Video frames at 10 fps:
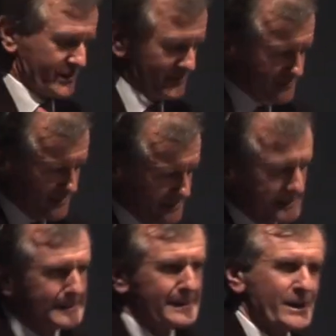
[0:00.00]
some
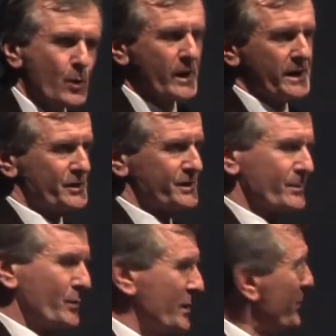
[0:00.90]
equations.
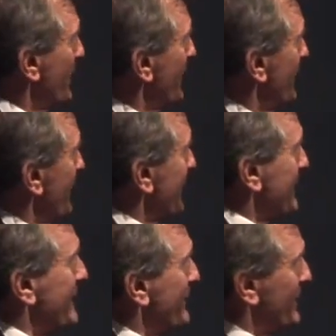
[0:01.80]
It wouldn't be an
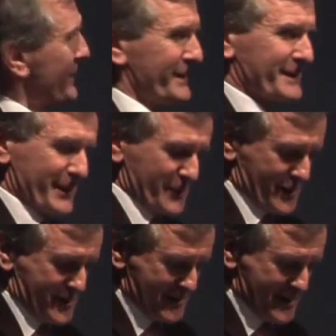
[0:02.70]
academic
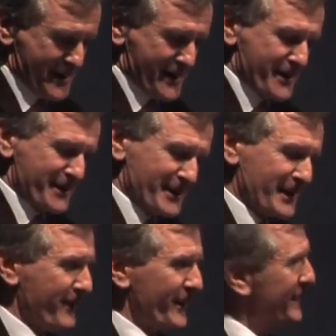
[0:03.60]
seminar
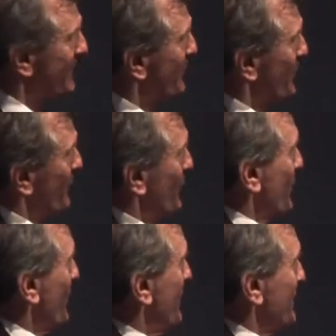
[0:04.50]
if I didn't put a few
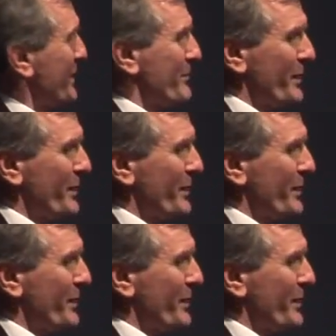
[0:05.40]
equations up.